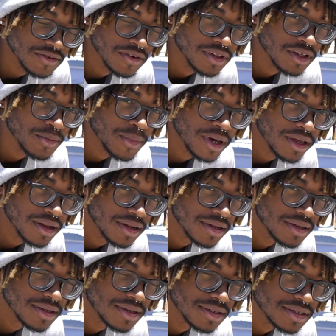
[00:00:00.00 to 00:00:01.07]
a little bit,
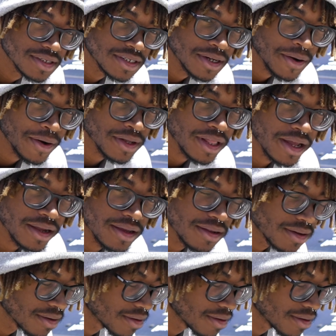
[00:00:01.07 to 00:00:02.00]
see how I like it.